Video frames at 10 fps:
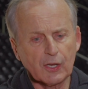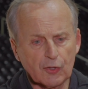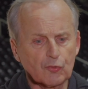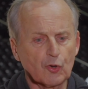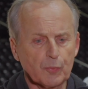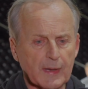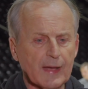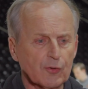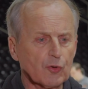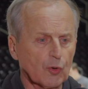got a good group of
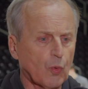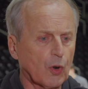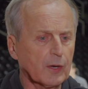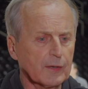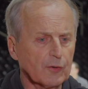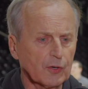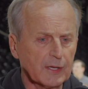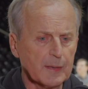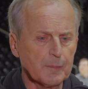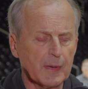guys. They're going to work and they're going to
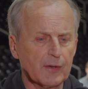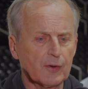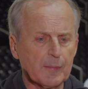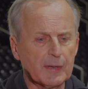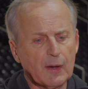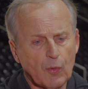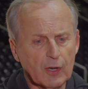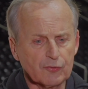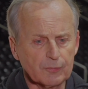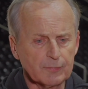get better. I mean, I
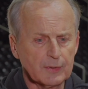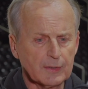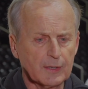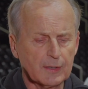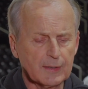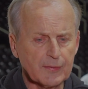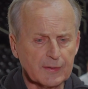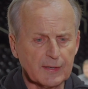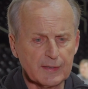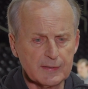watch them. Uh, I
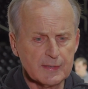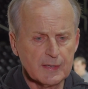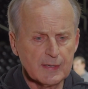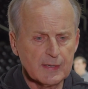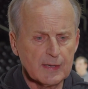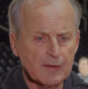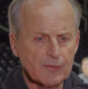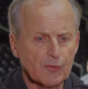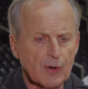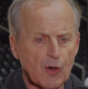think they,
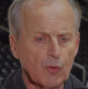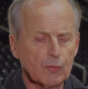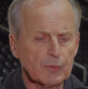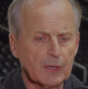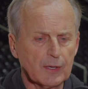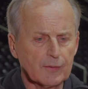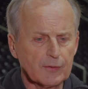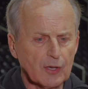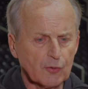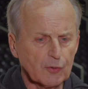they're all uh,
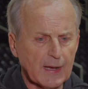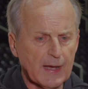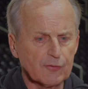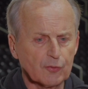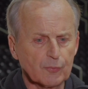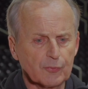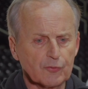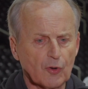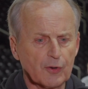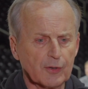the younger guys are
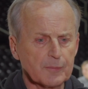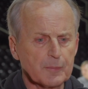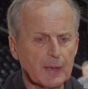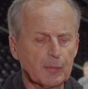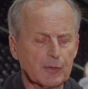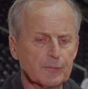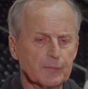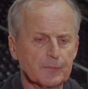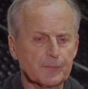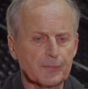starting to be able
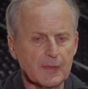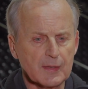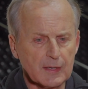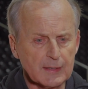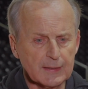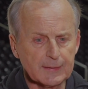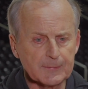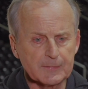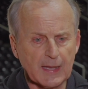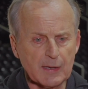to uh,
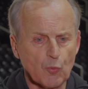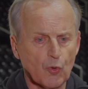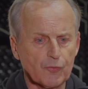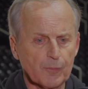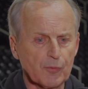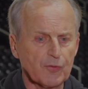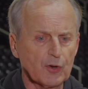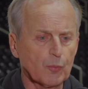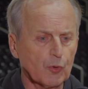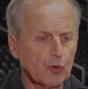take more from the
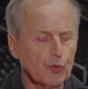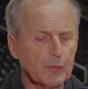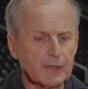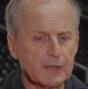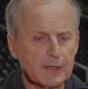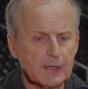film room and